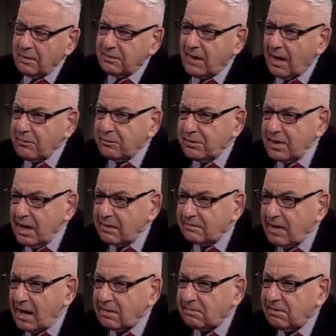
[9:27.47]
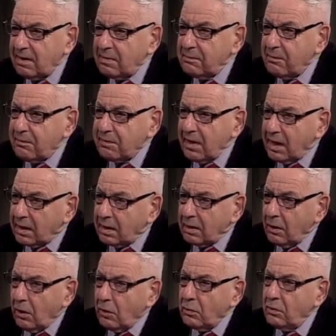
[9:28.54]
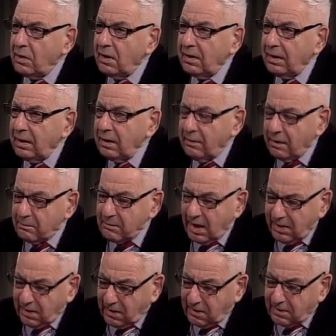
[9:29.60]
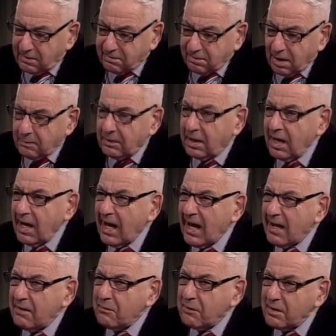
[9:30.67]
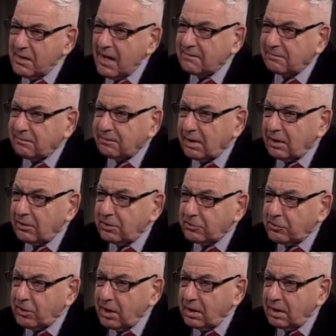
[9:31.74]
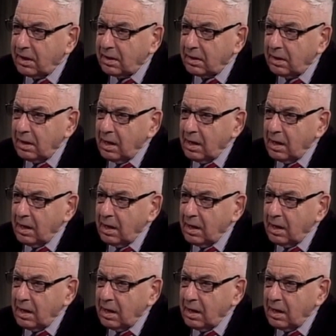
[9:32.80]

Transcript: does the exact same thing, only the medical examiner has the necessary training.